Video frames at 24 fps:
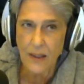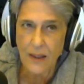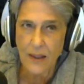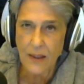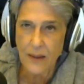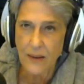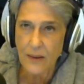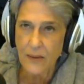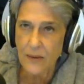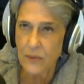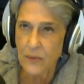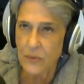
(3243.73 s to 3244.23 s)

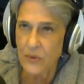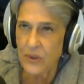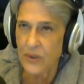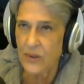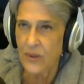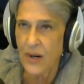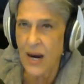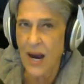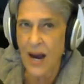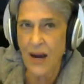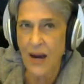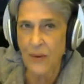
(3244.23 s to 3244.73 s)

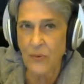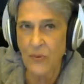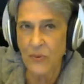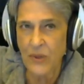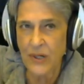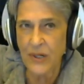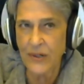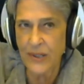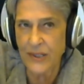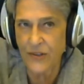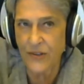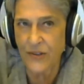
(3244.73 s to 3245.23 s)

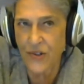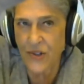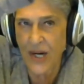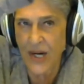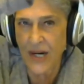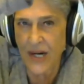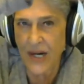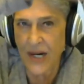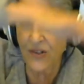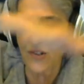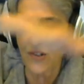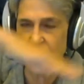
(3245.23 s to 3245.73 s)
We're in
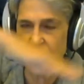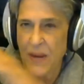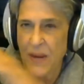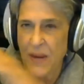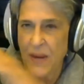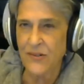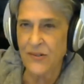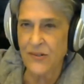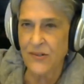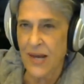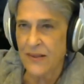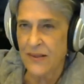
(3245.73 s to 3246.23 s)
shared
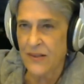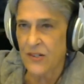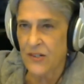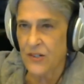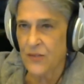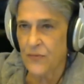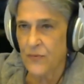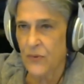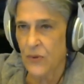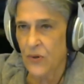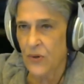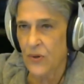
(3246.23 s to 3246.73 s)
space on this
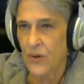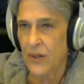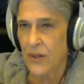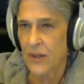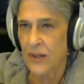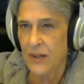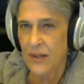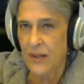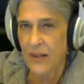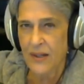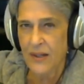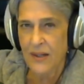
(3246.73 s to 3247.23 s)
floor.
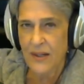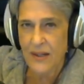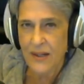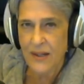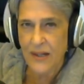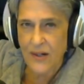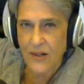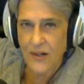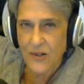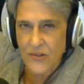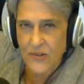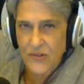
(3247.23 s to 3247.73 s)

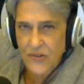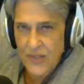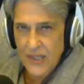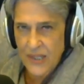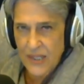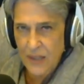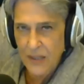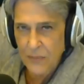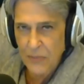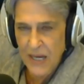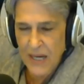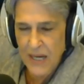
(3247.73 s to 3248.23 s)
Here's
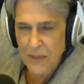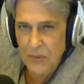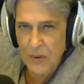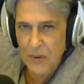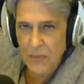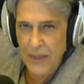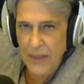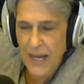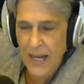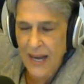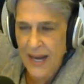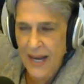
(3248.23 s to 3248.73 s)
City Paper
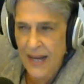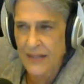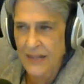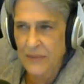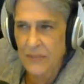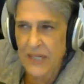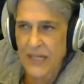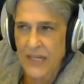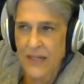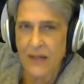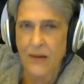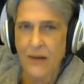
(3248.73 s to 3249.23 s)
behind
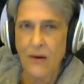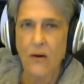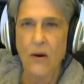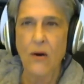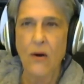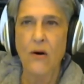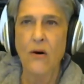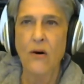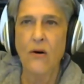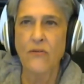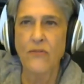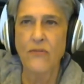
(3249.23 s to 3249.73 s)
me.
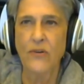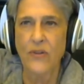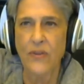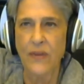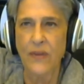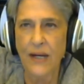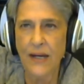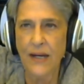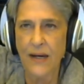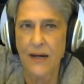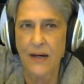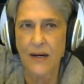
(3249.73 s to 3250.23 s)
Over
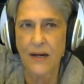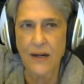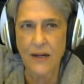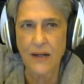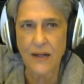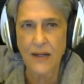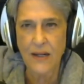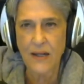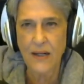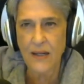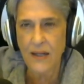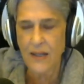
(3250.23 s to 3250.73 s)
there
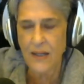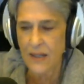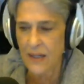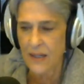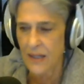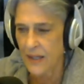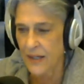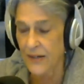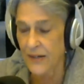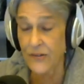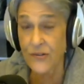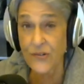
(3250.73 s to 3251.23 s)

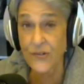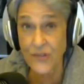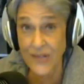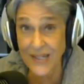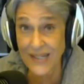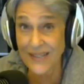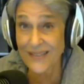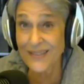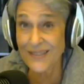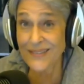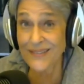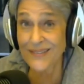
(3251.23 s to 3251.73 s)
is
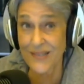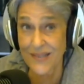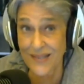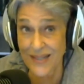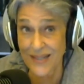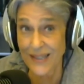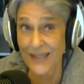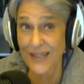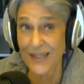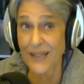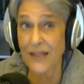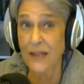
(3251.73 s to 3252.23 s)
Steel
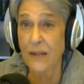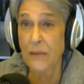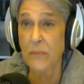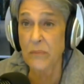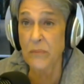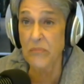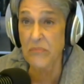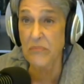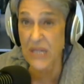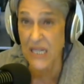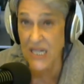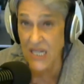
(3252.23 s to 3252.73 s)
City
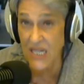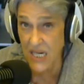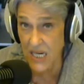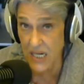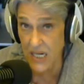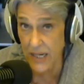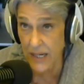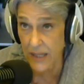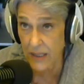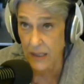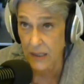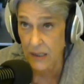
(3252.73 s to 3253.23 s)

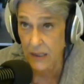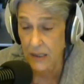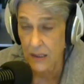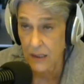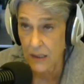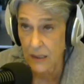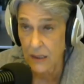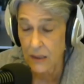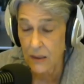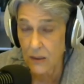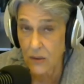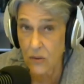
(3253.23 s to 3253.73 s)
Media,
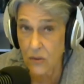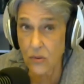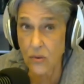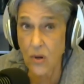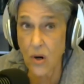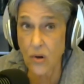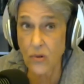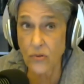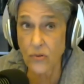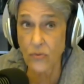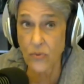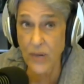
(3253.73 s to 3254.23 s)
who
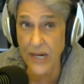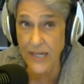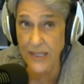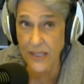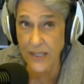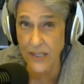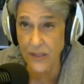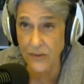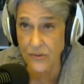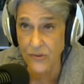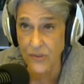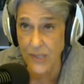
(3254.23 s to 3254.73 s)
own
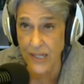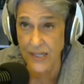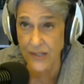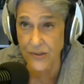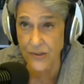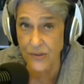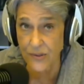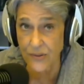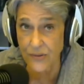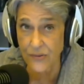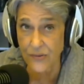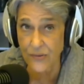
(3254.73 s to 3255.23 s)
radio
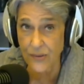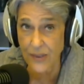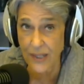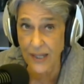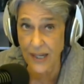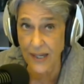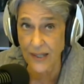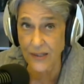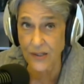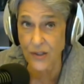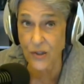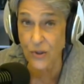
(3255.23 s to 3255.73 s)
stations
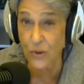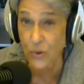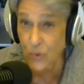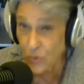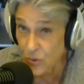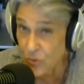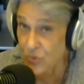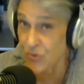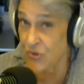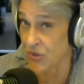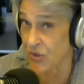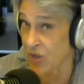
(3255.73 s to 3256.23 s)
and
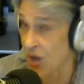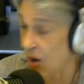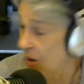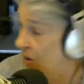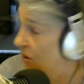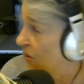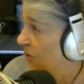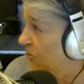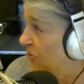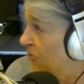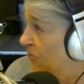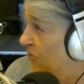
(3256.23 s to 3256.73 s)
used to
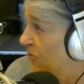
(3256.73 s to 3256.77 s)
own